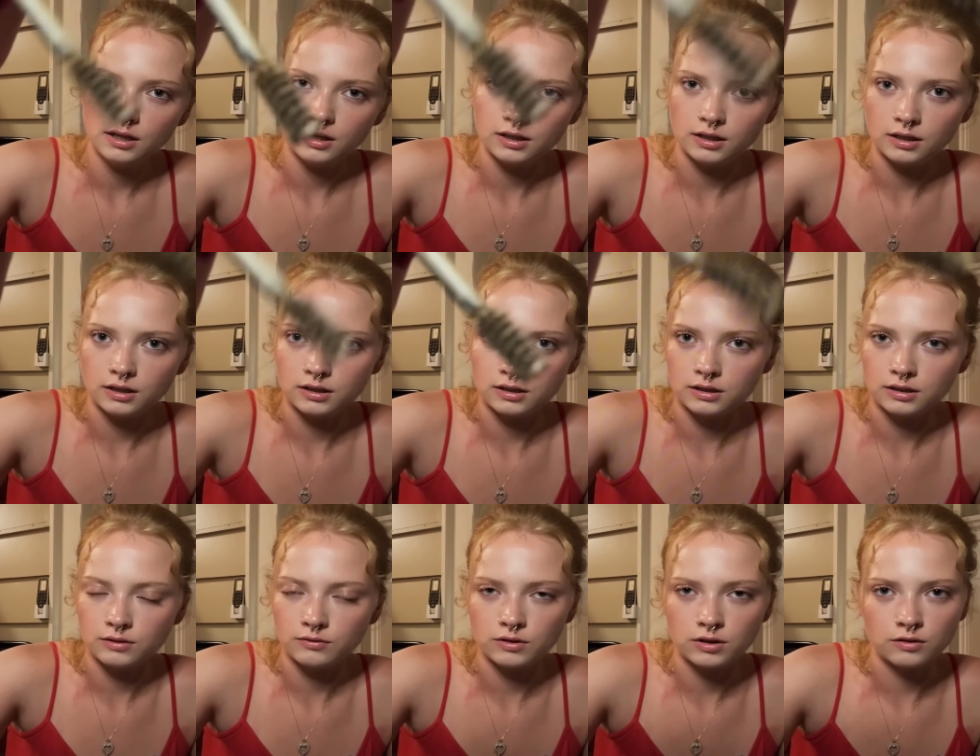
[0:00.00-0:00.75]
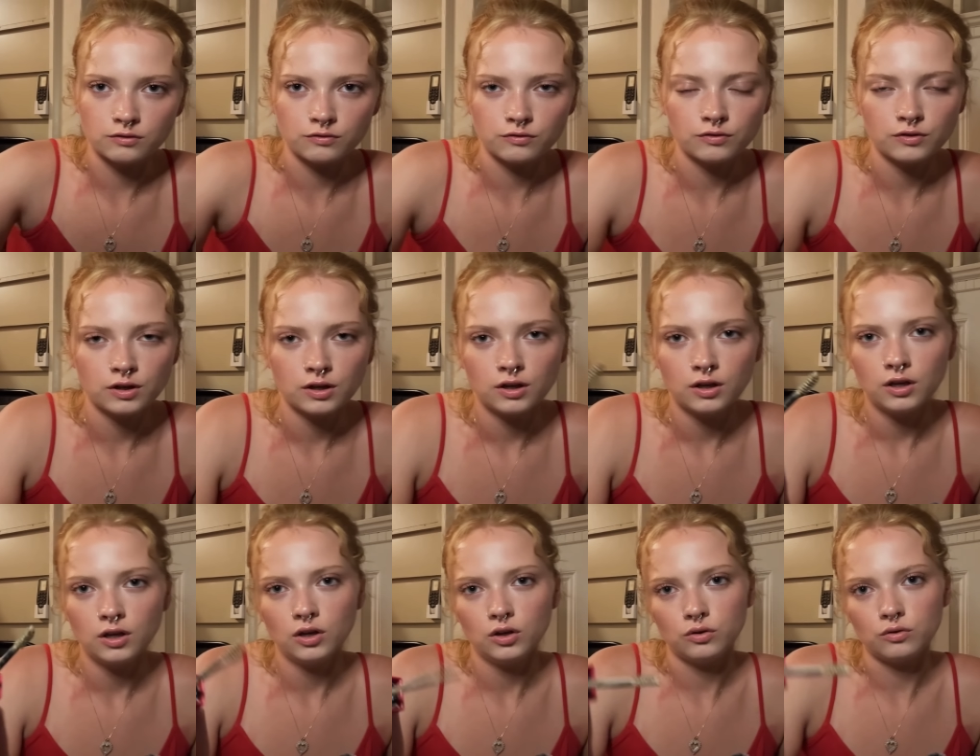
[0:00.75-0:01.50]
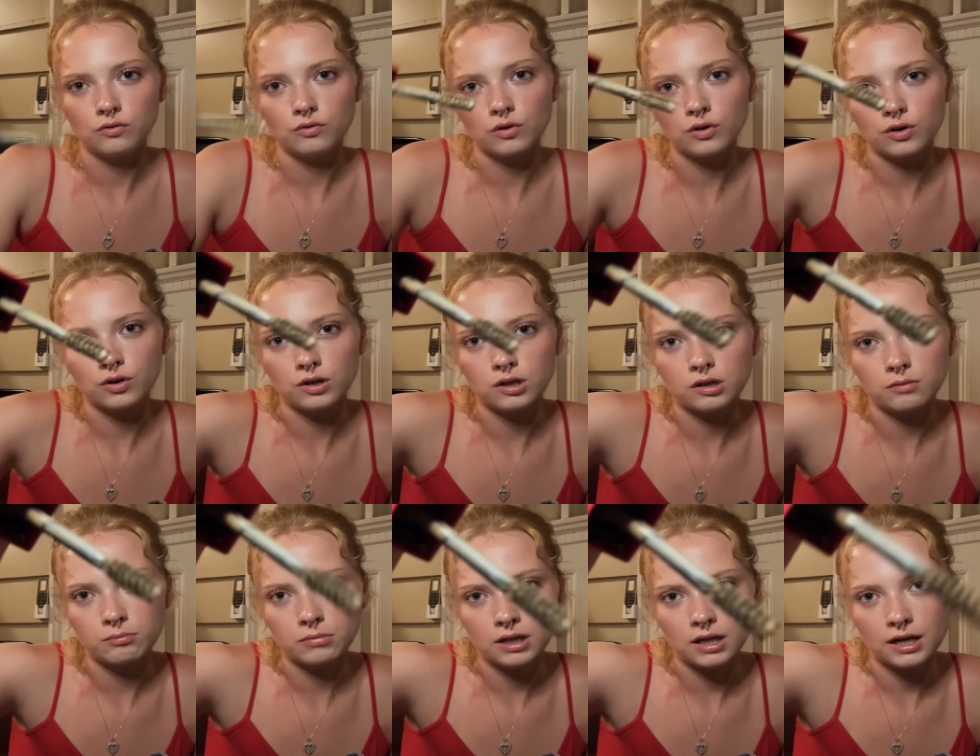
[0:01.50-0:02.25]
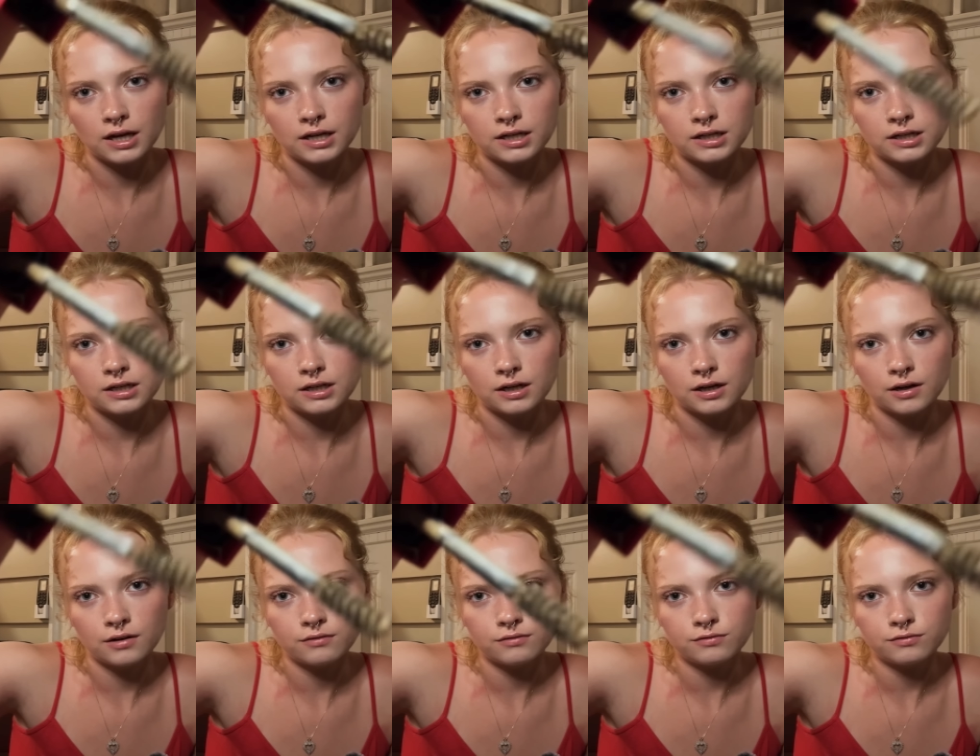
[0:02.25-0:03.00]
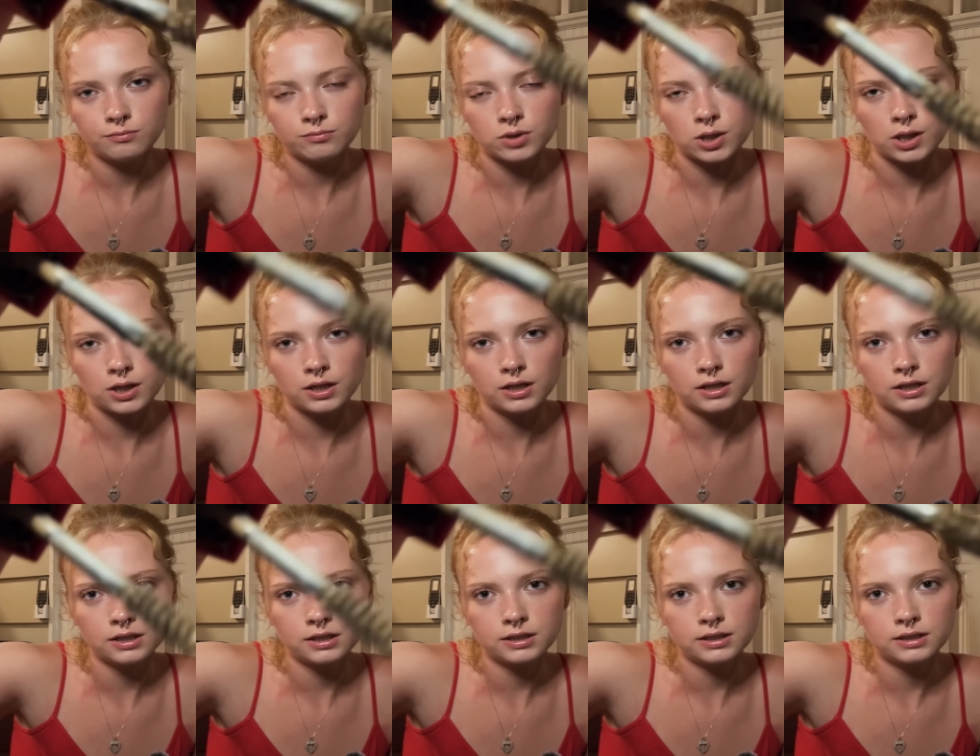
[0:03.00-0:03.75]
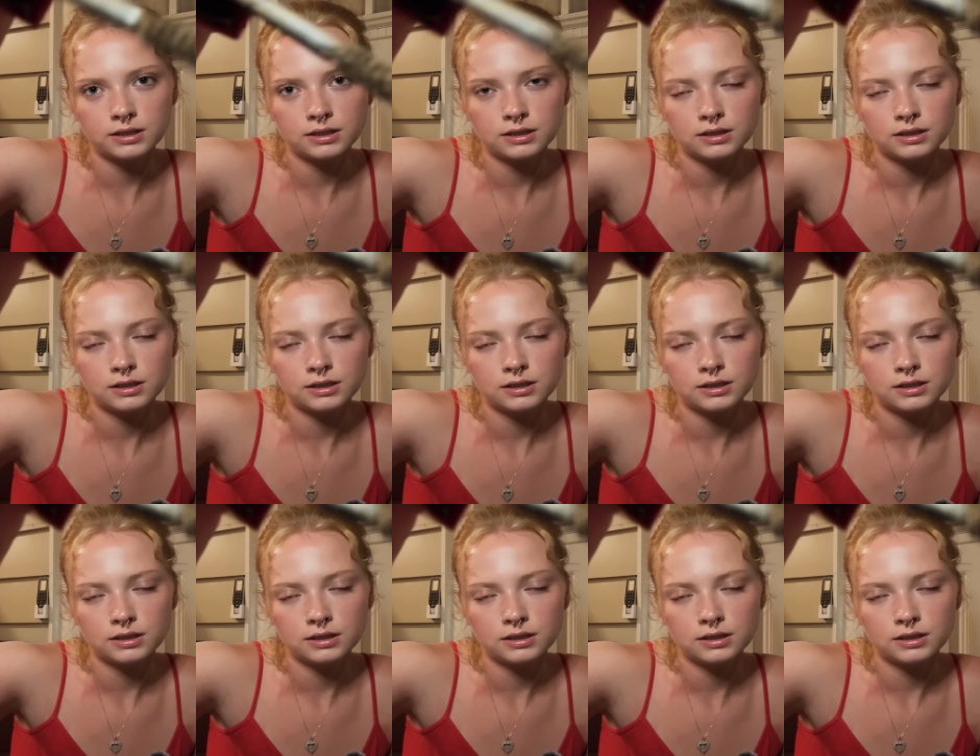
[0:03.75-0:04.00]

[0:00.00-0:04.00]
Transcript: And even if you've already applied enough product,